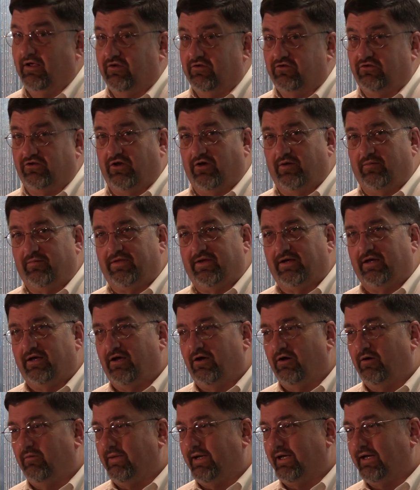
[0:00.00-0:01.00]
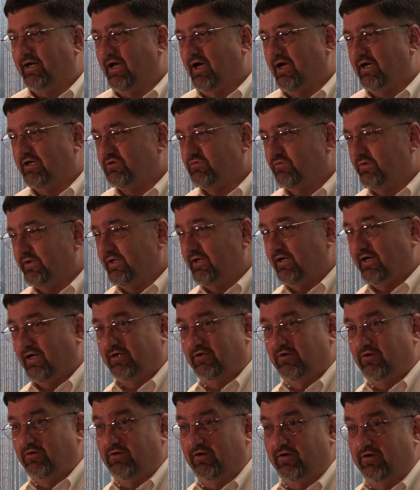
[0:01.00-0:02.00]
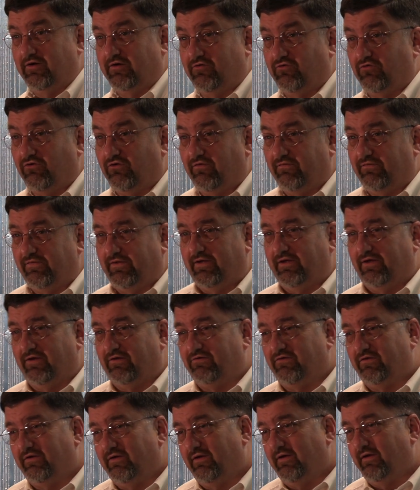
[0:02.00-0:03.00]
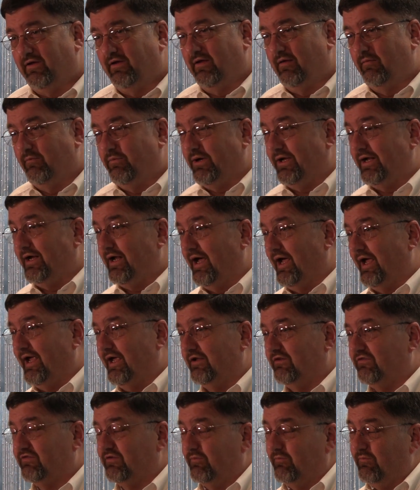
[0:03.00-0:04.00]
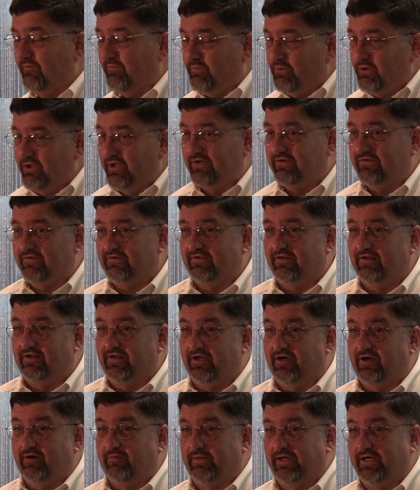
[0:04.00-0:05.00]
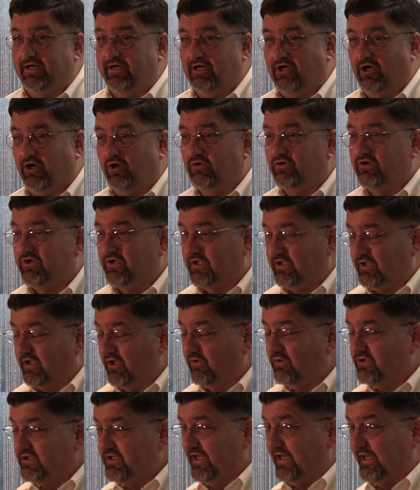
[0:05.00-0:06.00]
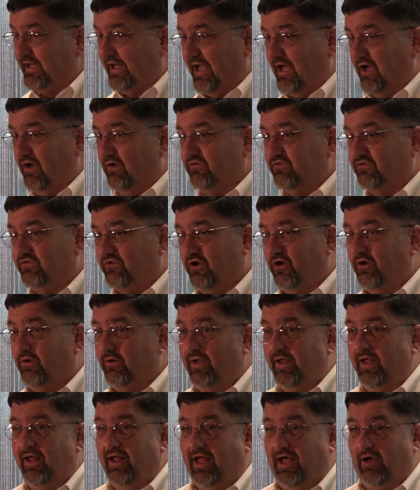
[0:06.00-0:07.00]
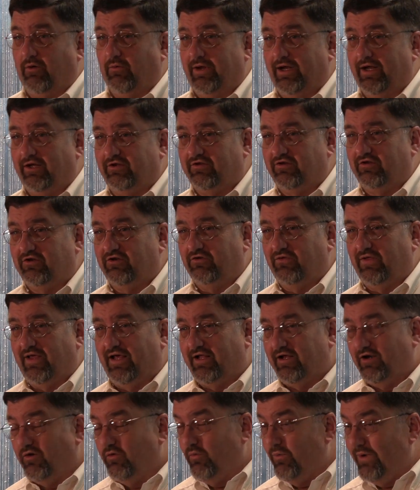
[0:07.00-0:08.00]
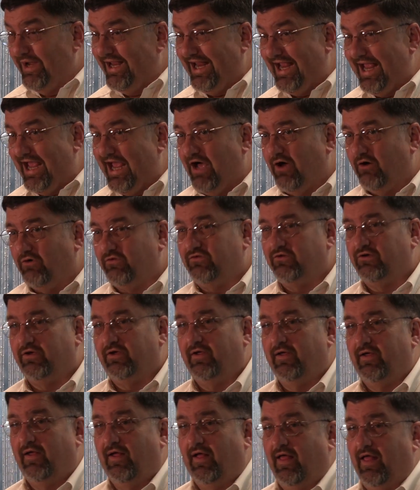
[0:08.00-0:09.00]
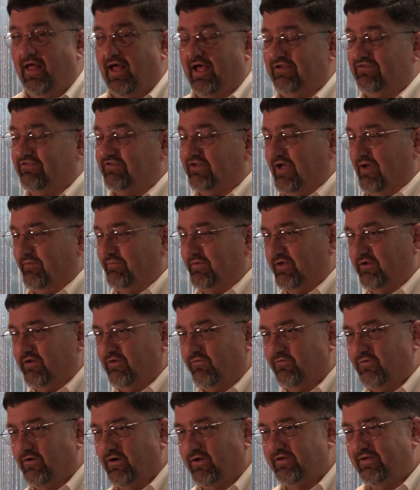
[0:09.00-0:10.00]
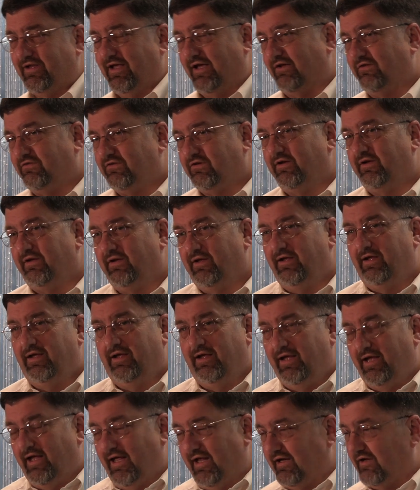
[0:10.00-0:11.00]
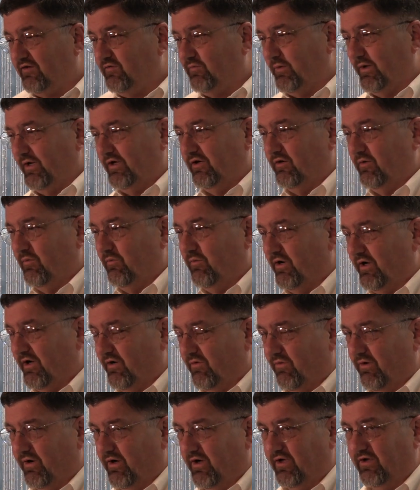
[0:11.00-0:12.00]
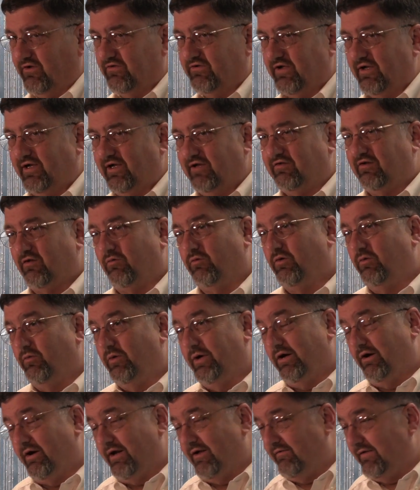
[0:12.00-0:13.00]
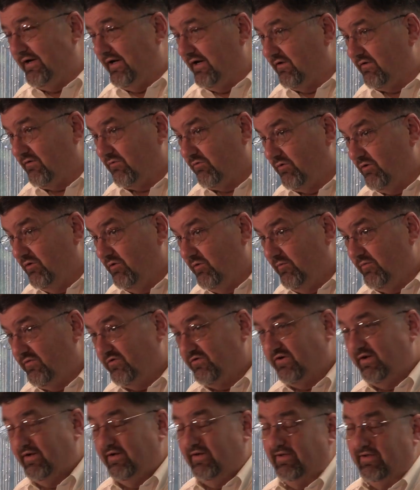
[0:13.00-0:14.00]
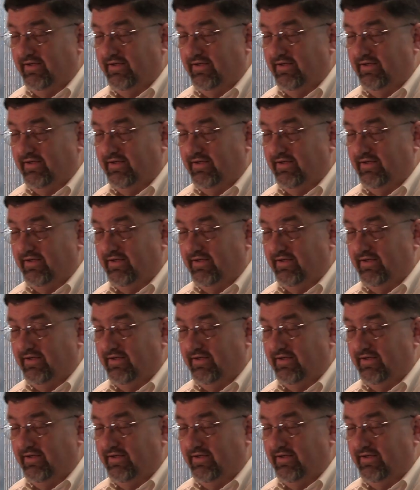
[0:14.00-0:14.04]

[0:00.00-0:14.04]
So I'm thinking, oh my gosh, what did I do to deserve this? But I had some places in Laramie to go check out. So I went out to do that, and on the way out, I stopped at the front desk and explained to them what it was. And they said, well, we don't have any other rooms.